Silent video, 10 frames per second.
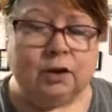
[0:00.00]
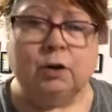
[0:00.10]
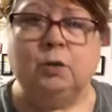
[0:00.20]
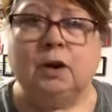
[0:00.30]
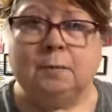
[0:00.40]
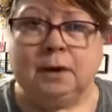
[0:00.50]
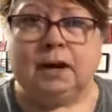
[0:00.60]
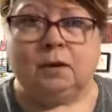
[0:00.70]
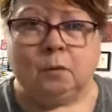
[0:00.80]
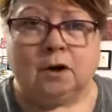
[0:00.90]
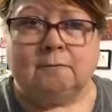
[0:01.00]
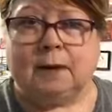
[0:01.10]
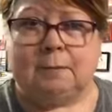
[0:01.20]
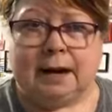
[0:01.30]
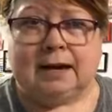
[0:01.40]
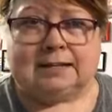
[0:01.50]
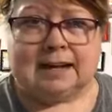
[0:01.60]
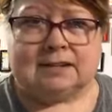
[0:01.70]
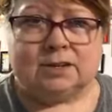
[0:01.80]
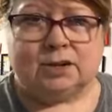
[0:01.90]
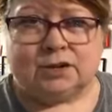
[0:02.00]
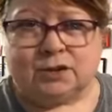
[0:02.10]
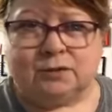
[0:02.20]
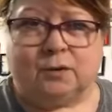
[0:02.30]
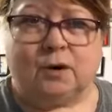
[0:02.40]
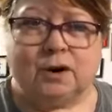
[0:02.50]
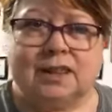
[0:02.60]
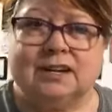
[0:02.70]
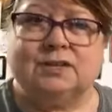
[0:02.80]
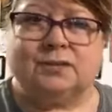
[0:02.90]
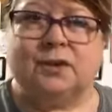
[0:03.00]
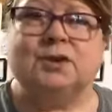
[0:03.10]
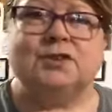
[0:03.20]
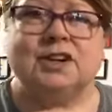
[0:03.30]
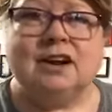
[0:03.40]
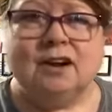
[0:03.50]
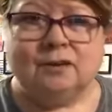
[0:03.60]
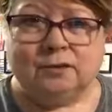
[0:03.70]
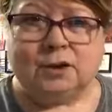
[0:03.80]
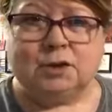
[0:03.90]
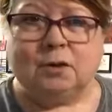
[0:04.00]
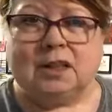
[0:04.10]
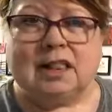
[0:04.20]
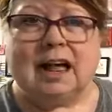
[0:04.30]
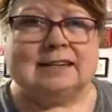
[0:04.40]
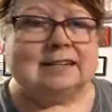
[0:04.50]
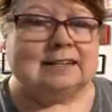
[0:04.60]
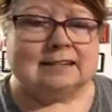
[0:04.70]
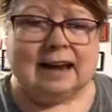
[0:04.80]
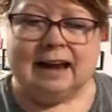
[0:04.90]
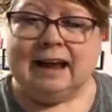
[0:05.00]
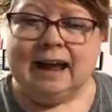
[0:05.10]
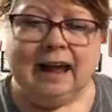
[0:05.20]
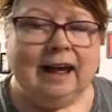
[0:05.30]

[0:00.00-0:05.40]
And if you want to be one of my beta testers for these first virtual classes,